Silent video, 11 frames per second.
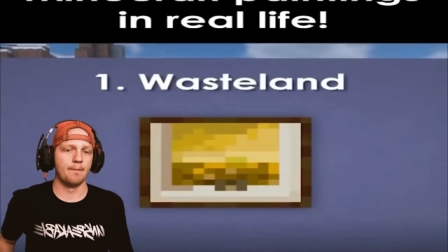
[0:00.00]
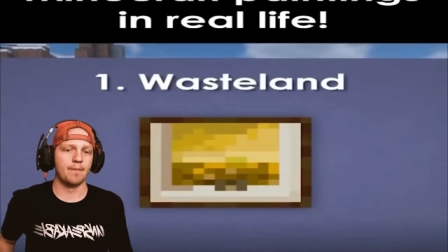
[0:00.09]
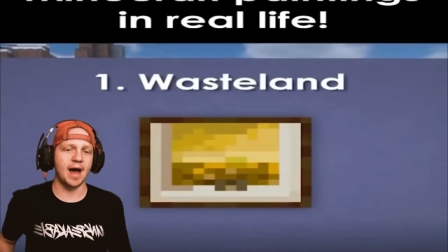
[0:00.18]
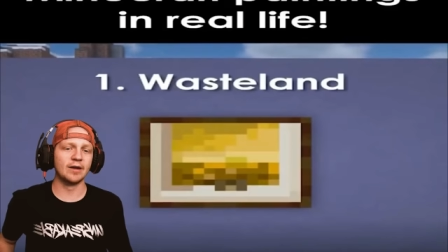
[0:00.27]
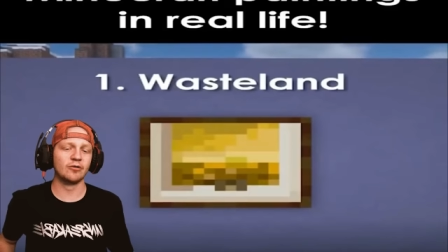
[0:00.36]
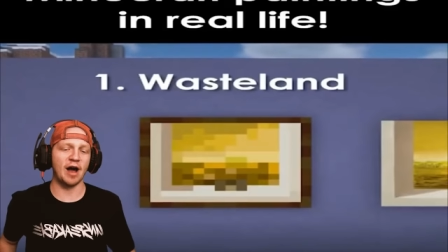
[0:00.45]

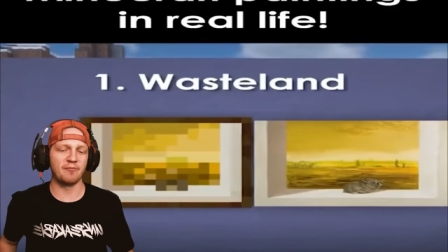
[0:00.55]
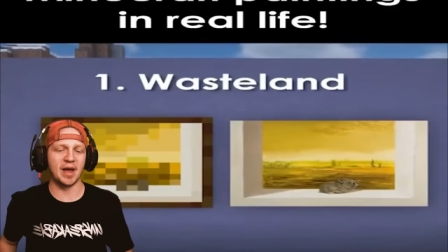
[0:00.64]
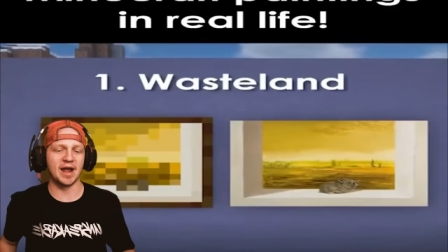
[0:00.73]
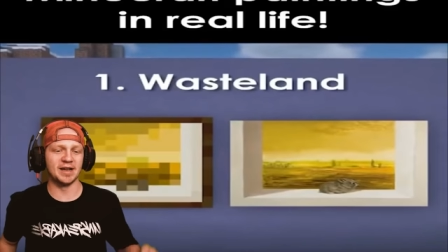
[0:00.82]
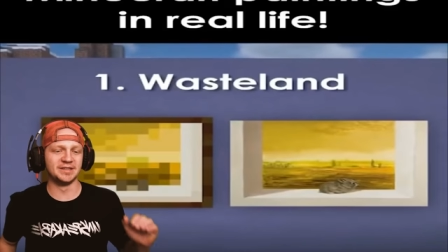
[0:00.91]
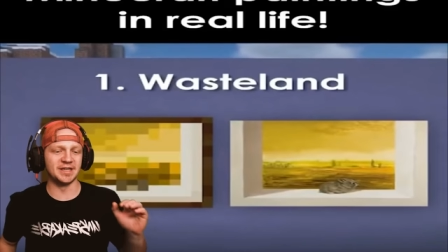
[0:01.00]
Minecraft
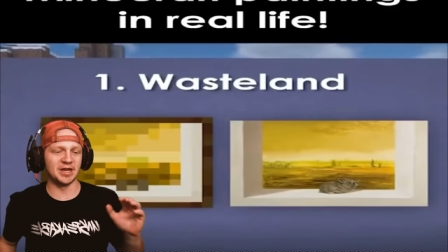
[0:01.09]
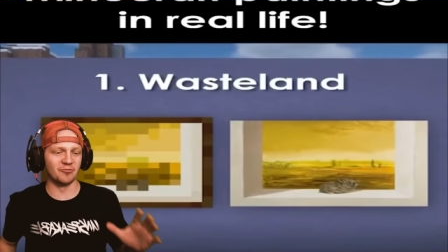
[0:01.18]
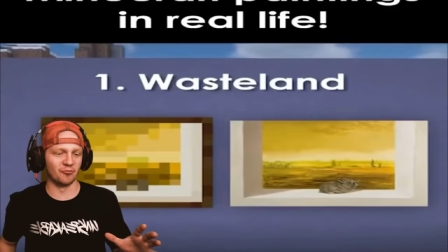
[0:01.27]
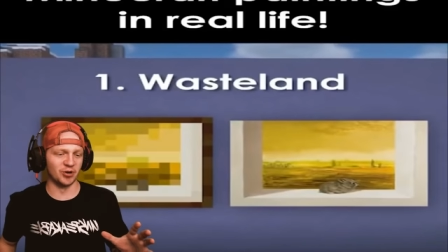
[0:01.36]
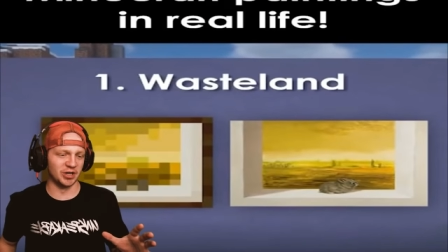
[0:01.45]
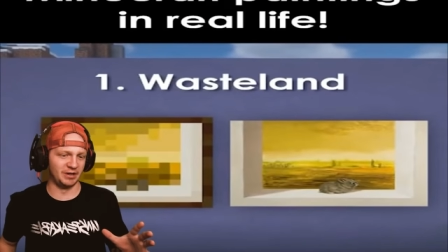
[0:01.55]
paintings in
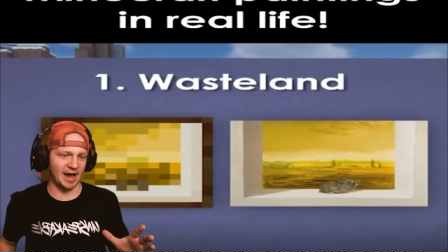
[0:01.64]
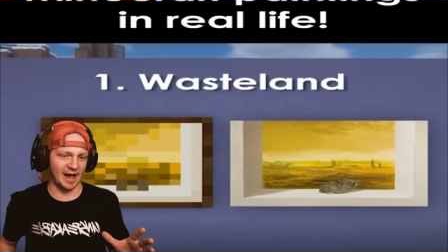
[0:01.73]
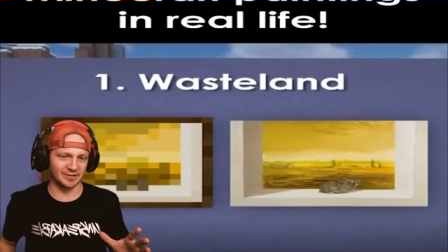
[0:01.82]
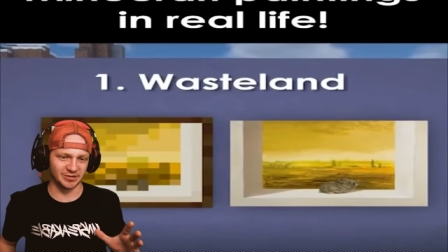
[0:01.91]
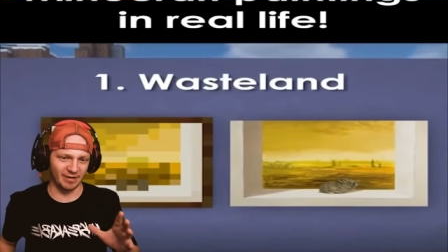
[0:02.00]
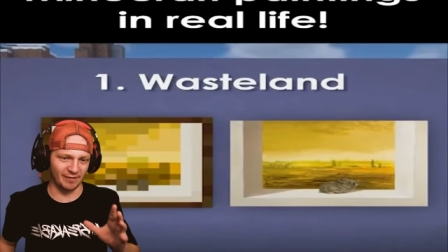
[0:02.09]
real
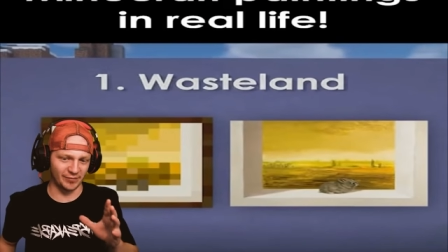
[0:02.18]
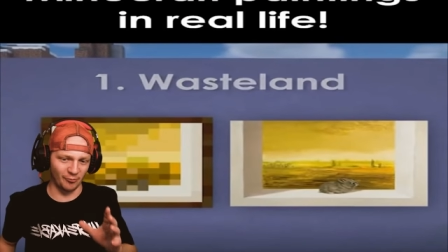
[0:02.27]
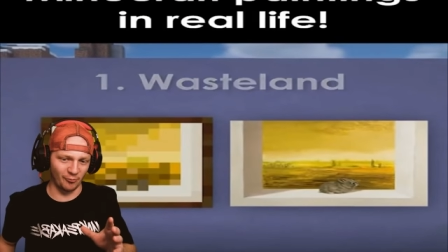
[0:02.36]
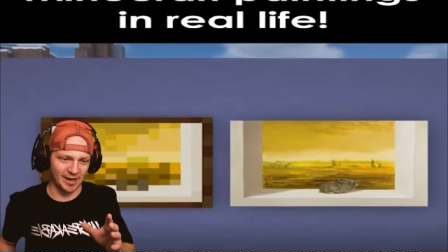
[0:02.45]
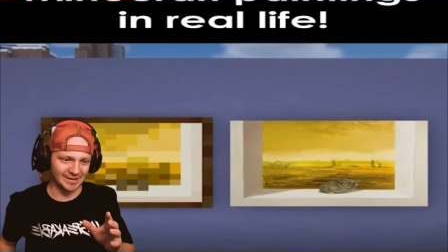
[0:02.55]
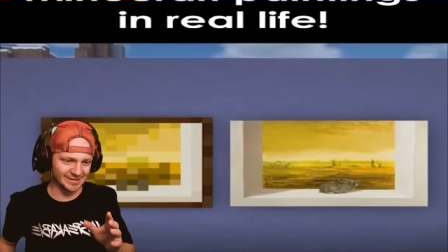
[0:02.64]
life. So we have the
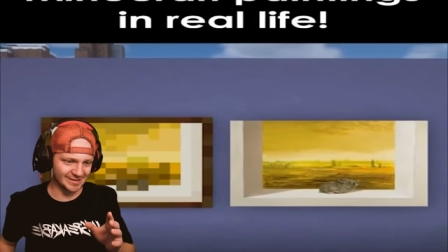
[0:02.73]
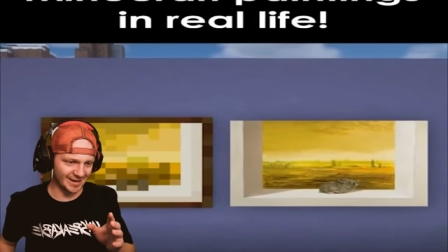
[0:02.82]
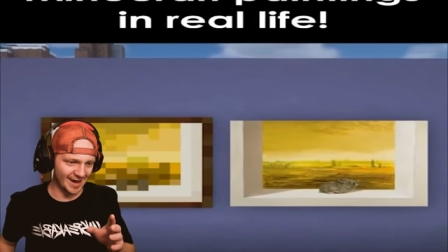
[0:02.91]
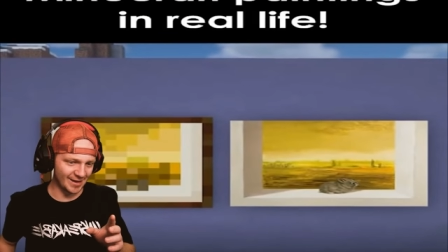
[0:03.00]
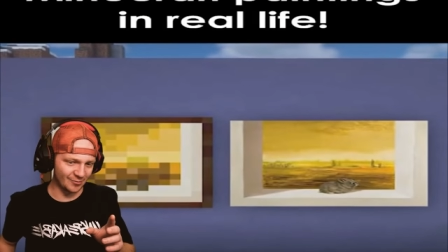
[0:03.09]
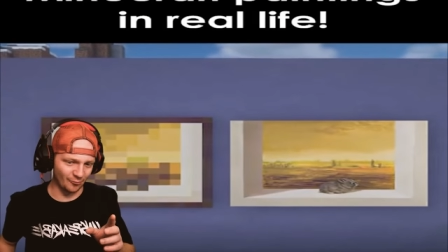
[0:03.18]

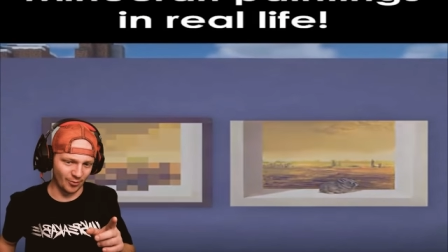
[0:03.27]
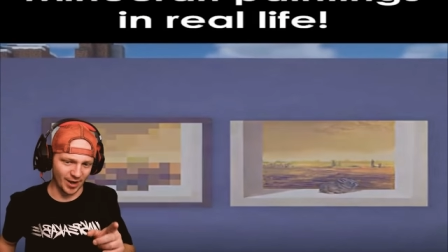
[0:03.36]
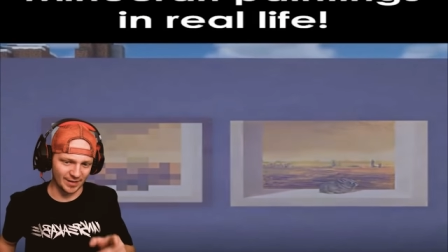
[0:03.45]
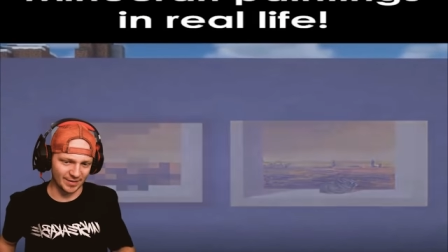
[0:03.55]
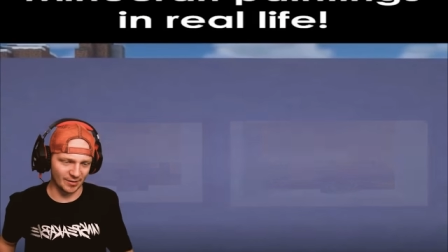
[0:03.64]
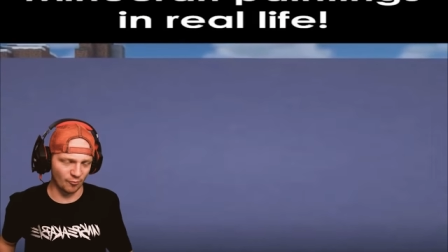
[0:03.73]
wasteland.
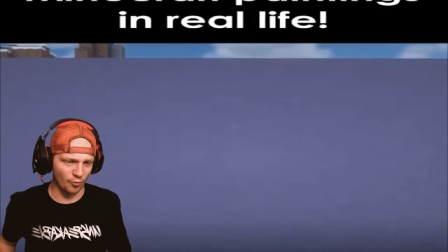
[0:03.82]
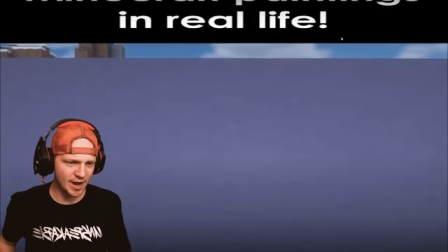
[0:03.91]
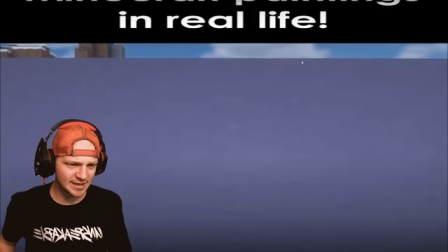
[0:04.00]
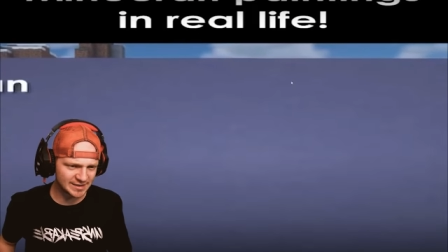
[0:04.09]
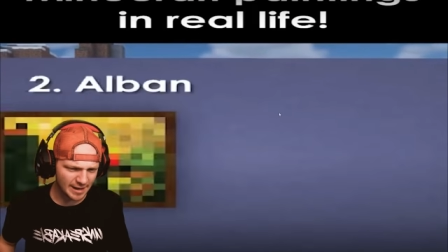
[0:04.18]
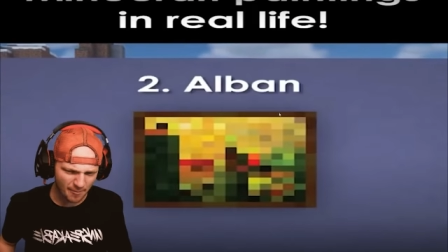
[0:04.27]
Wait, that wait,
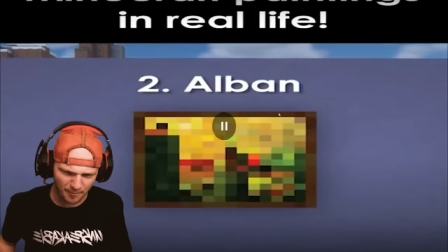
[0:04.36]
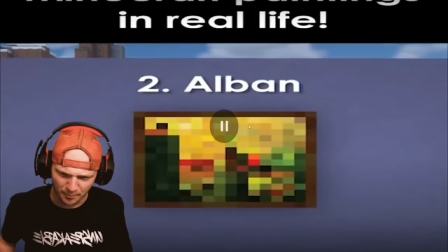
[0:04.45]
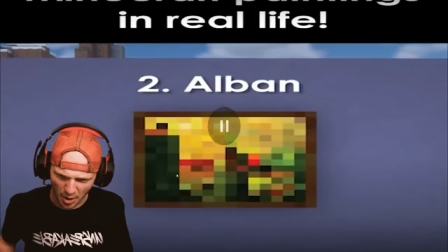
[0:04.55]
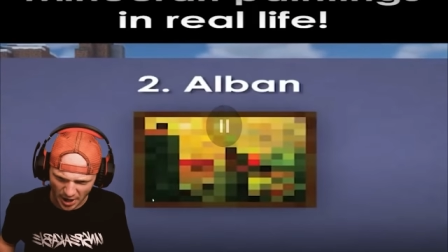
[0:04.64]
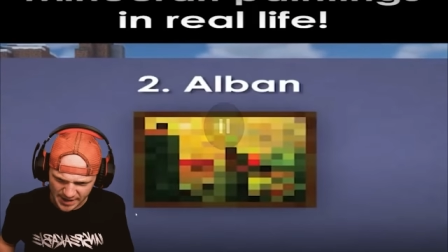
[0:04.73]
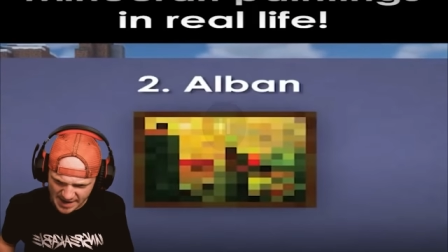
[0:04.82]
is that a
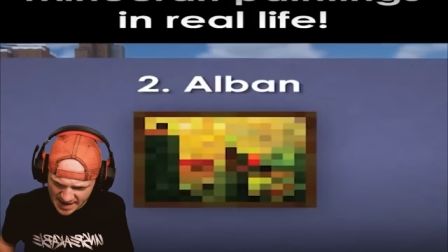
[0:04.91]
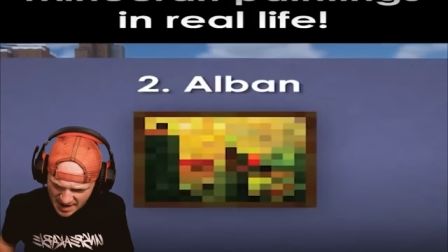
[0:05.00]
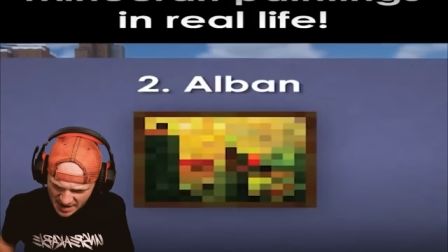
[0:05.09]
bunny?